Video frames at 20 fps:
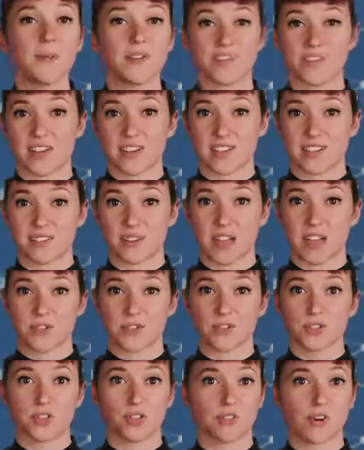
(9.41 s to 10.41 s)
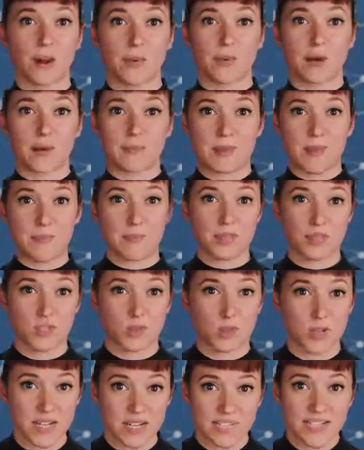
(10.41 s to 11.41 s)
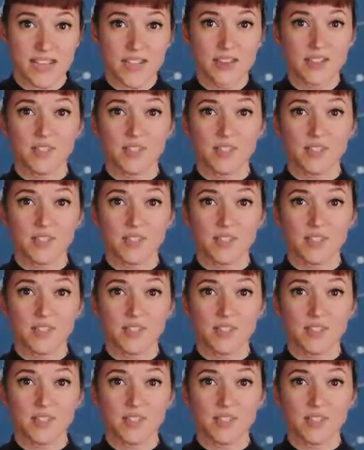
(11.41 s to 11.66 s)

investigators corroborate people's stories